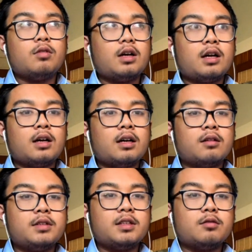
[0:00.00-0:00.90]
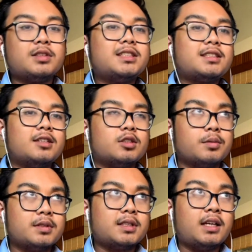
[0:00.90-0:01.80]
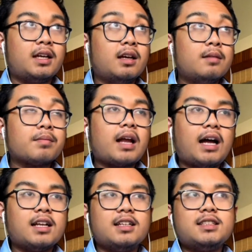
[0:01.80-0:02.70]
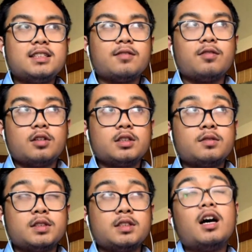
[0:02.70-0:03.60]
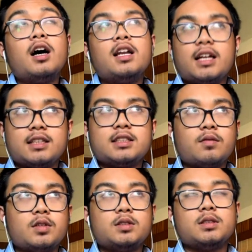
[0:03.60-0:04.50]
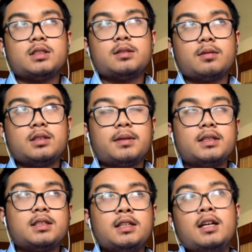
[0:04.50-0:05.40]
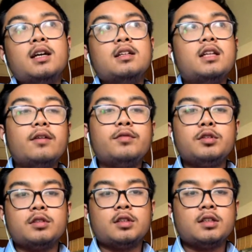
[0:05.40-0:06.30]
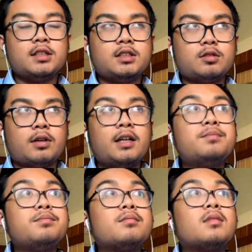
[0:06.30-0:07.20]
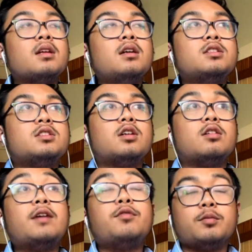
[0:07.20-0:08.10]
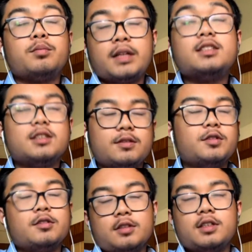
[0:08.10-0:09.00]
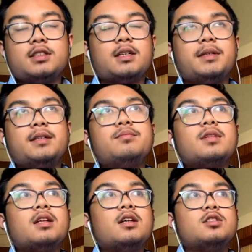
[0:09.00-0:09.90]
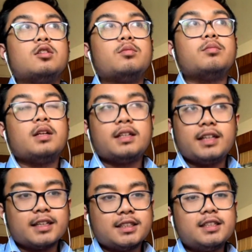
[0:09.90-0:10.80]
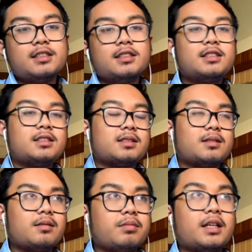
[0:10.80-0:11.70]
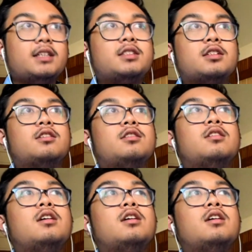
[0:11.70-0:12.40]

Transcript: uh, we can criticize almost the analytic philosophers, the early analytic philosophers, especially their view on knowledge, right? So their view on Plato's view on knowledge, I mean. So in Theaetetus, Plato